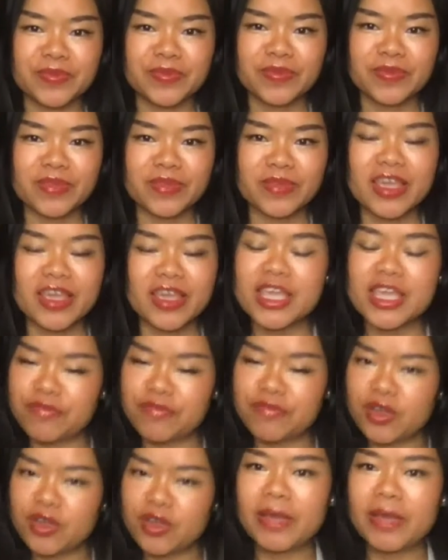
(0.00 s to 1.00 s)
If you're by
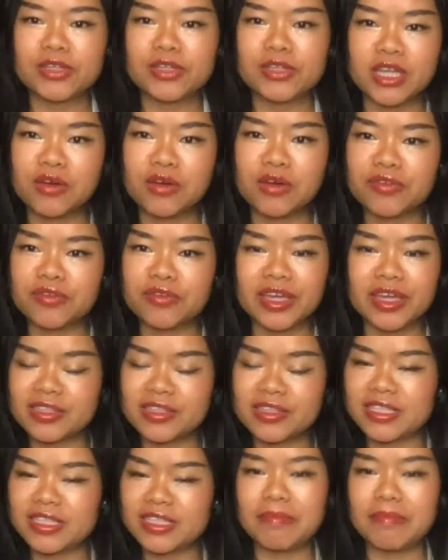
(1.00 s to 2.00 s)
yourself, it is the
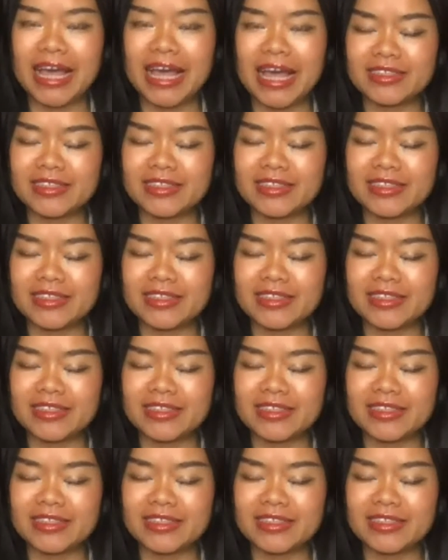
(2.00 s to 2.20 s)
best.